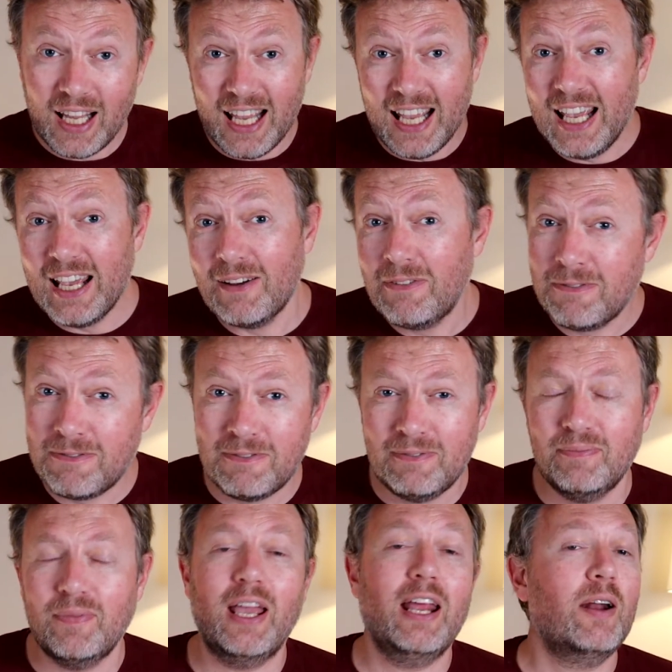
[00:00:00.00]
if,
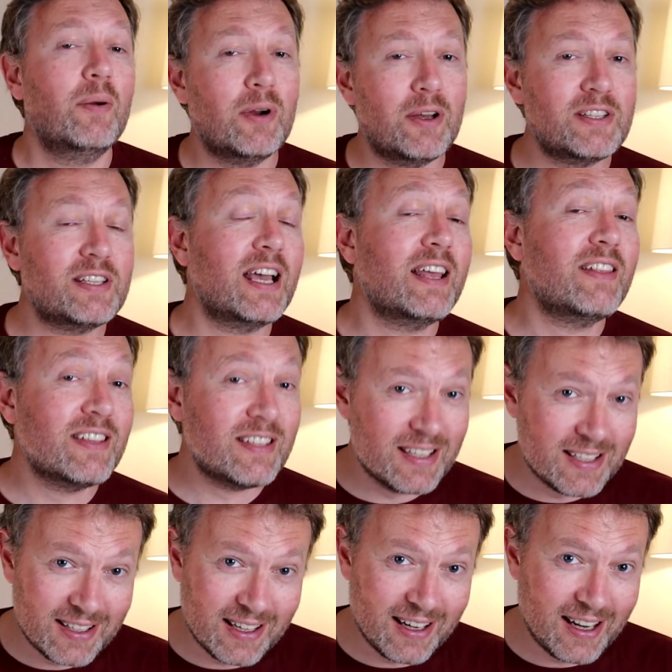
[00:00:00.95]
and I'm not saying this
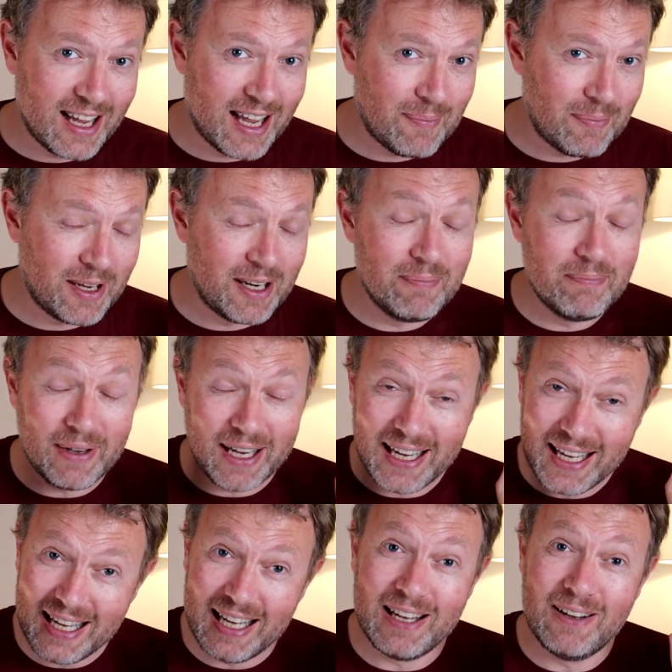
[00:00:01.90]
is going to happen,
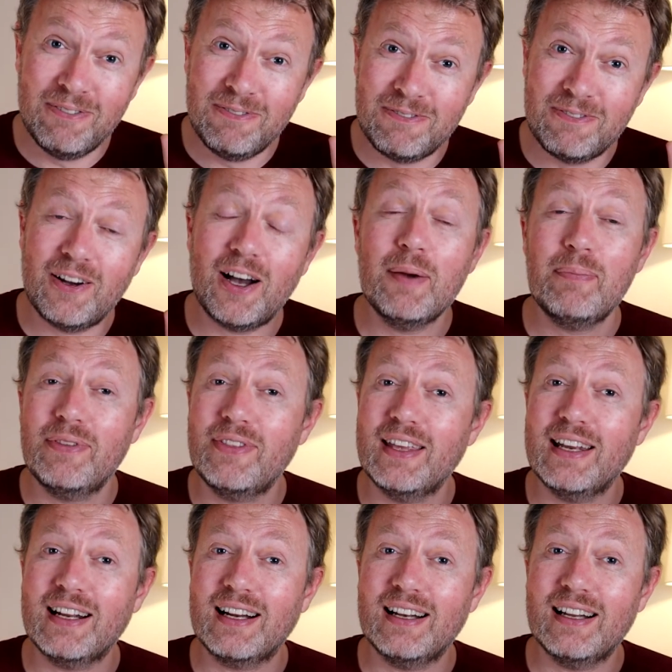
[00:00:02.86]
but if,
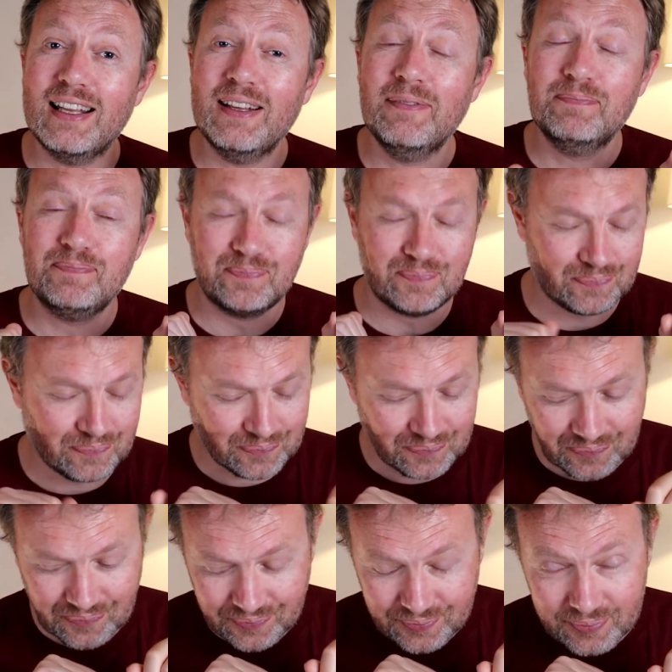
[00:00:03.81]
hypothetically,
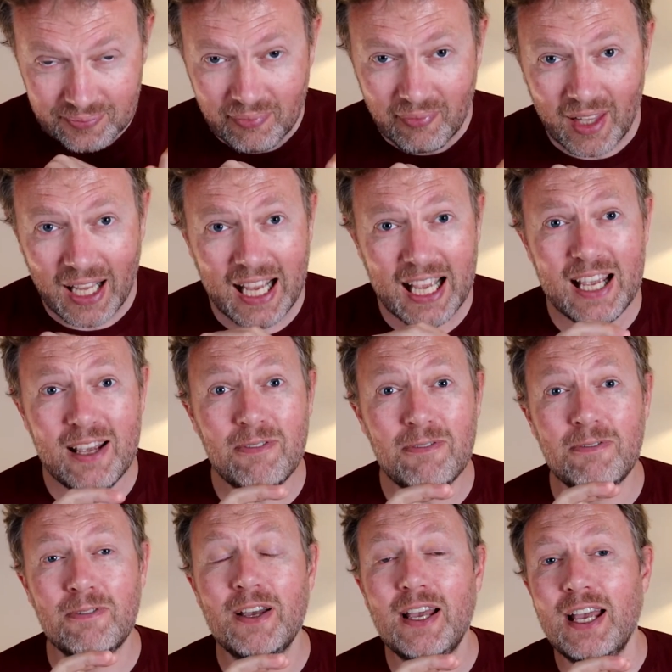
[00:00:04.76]

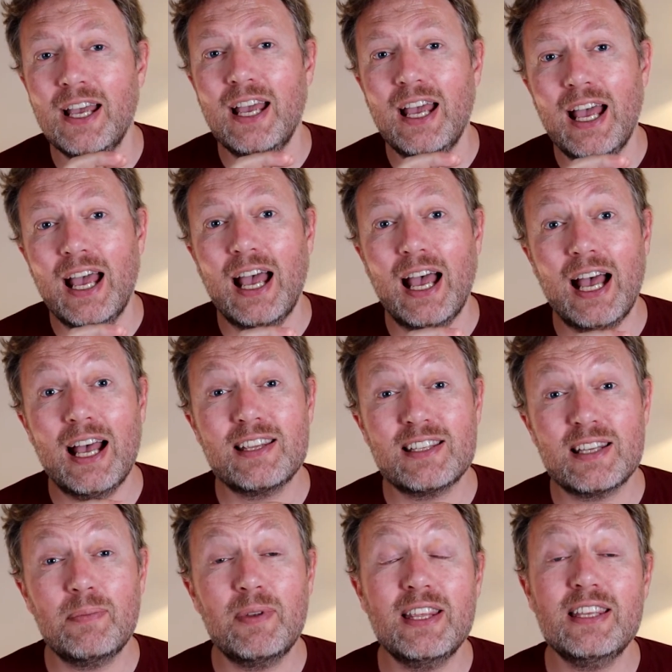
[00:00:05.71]
if
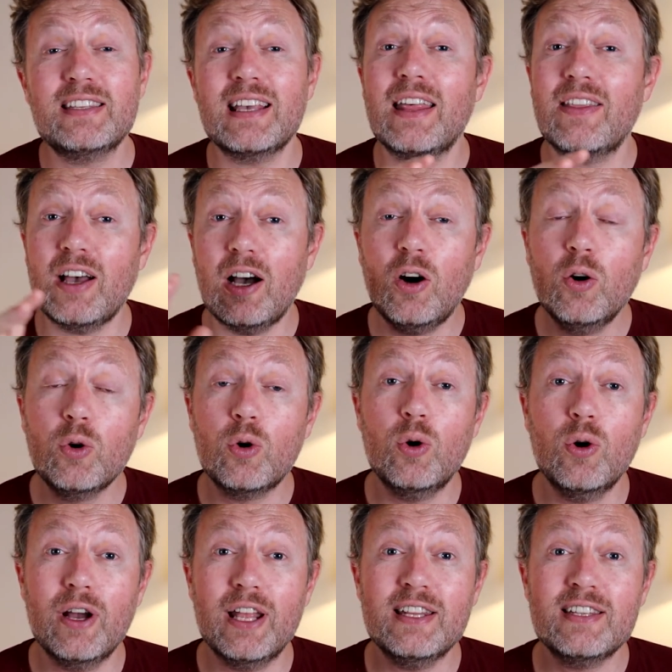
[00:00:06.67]
some of these other
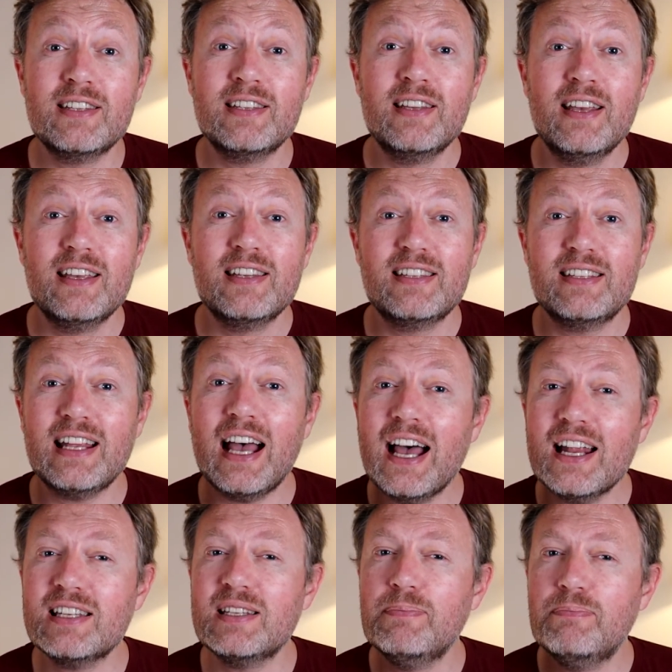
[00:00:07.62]
altcoins
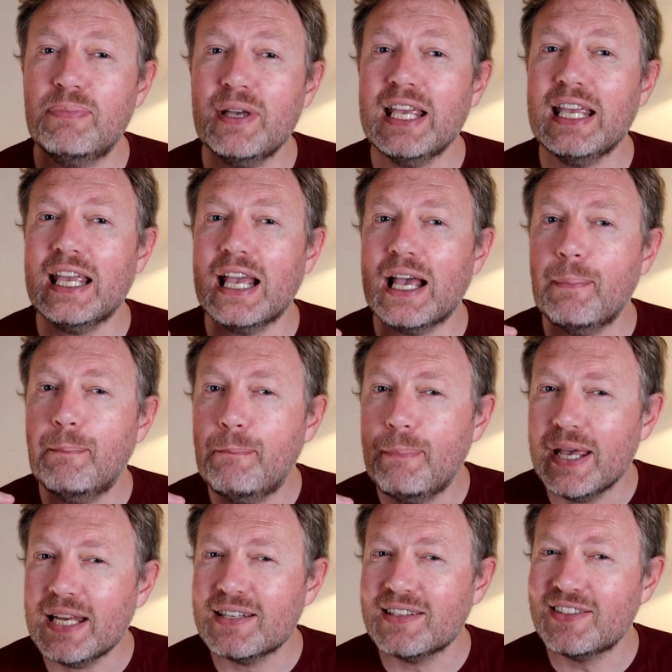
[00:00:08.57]
start to be a
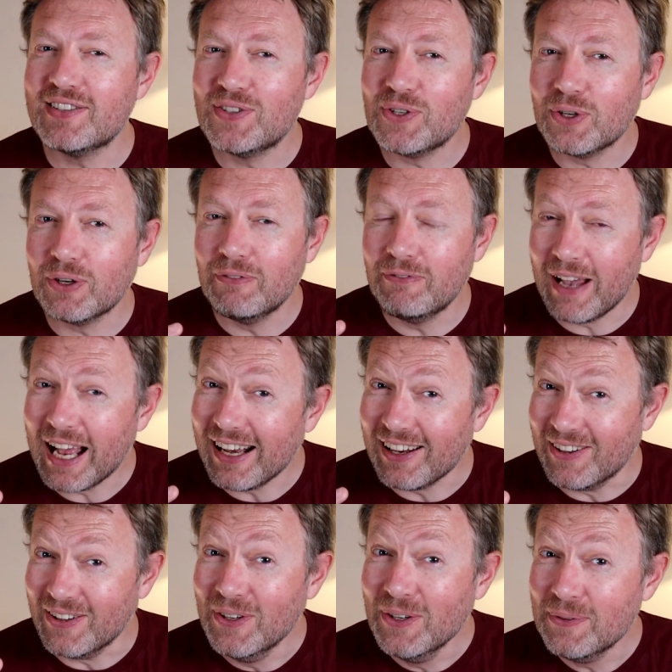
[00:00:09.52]
better store of
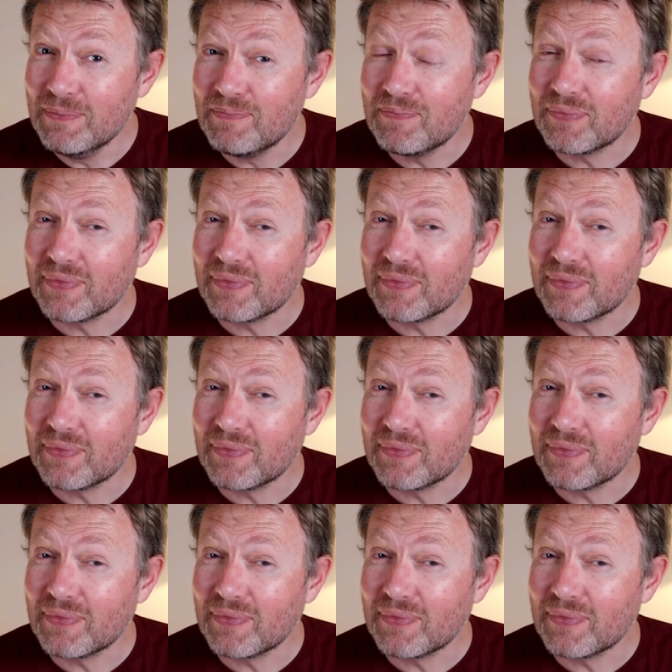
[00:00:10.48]
value